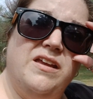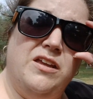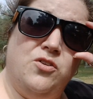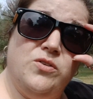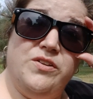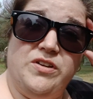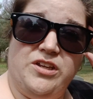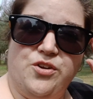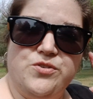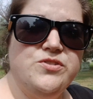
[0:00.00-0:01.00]
in her living
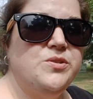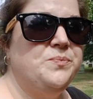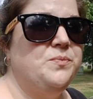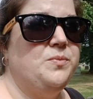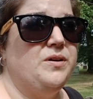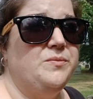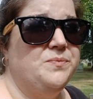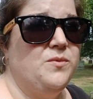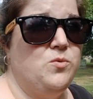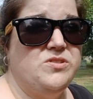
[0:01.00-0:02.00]
years, but
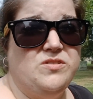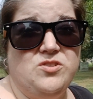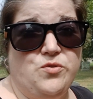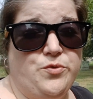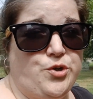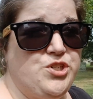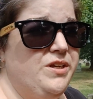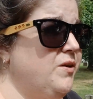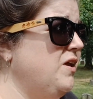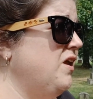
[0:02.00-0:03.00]
wasn't so fortunate.